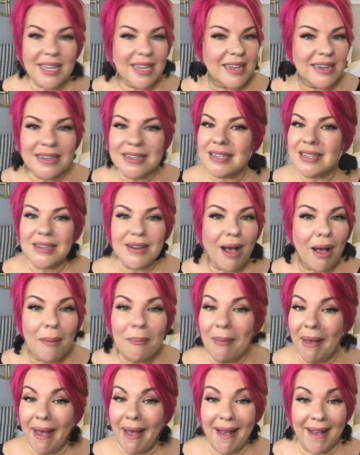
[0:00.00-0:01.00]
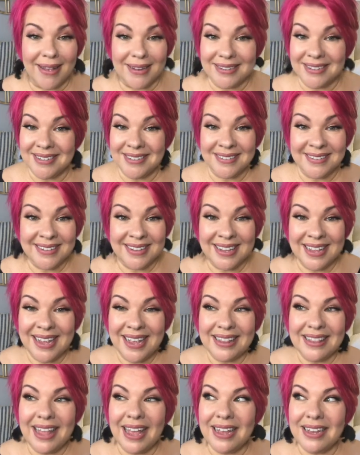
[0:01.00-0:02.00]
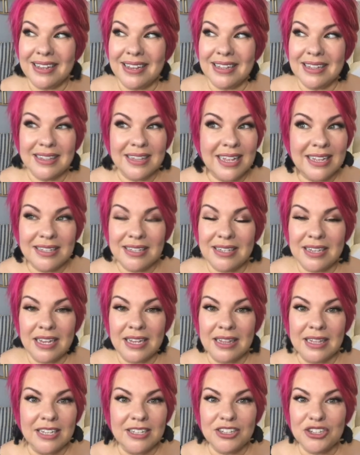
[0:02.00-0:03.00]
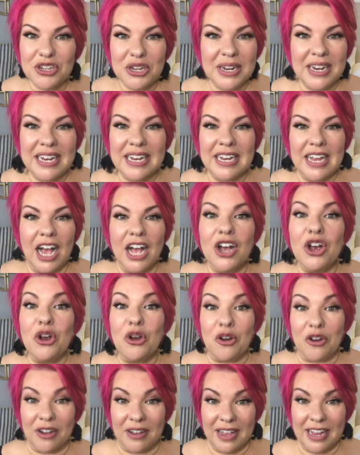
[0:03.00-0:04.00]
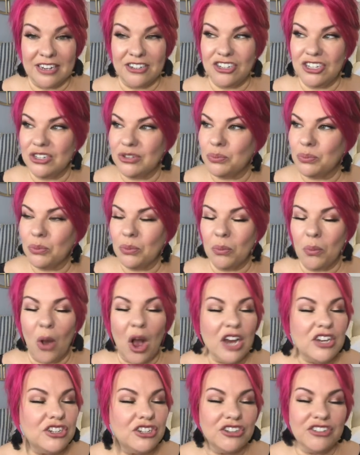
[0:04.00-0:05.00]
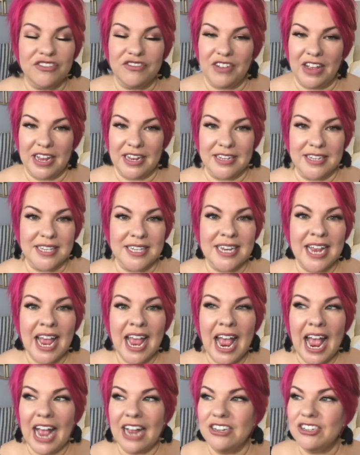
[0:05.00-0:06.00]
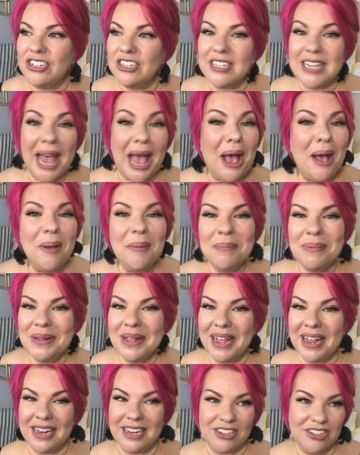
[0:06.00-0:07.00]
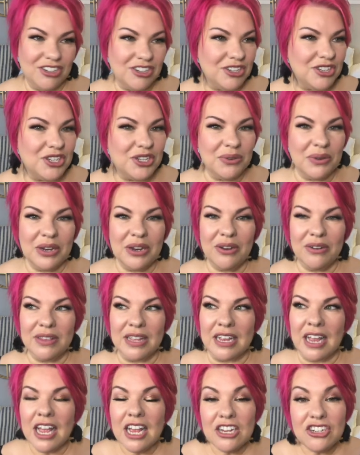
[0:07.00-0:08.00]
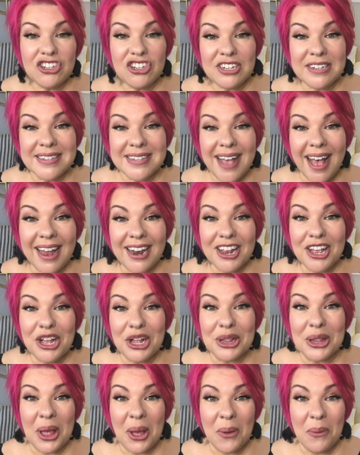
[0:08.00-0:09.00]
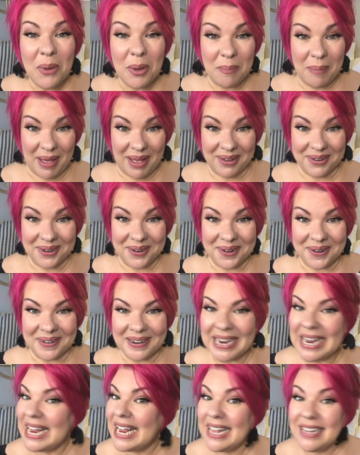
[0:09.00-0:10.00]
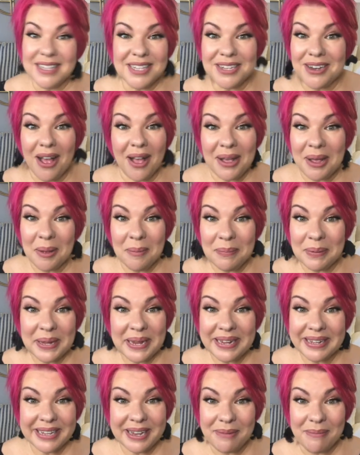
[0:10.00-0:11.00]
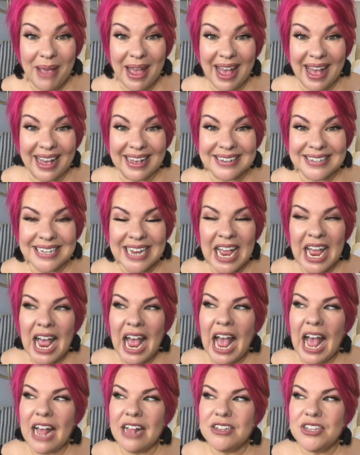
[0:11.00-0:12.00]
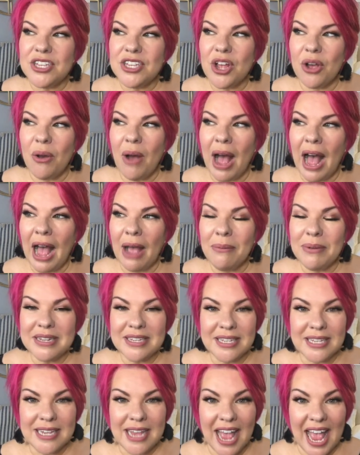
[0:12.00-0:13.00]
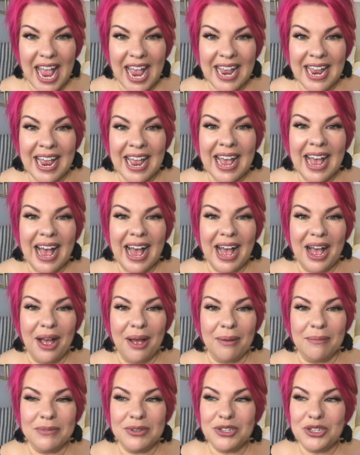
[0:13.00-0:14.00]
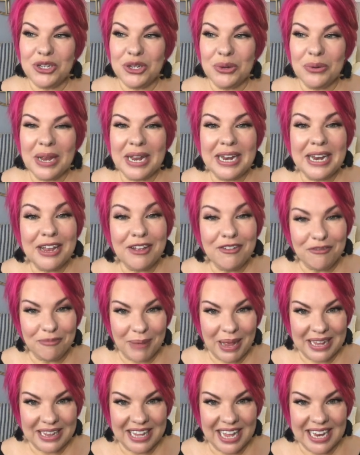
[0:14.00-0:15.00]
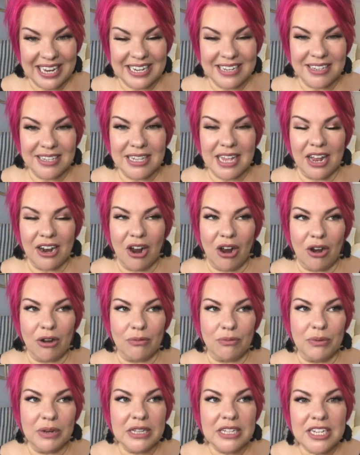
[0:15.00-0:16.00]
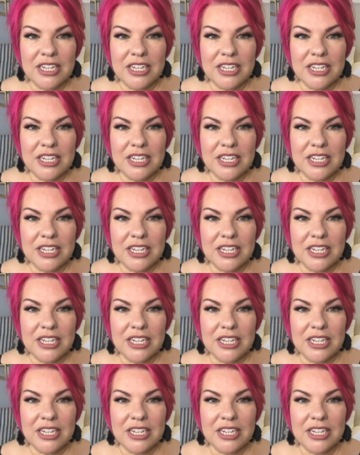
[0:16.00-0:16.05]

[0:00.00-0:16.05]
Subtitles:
is not matte. Like let's look at a young girl and she's washed her face and she's out playing and she's doing her thing. She's got a glow about her. It's not completely matte. And so I would say to any of my ladies that are really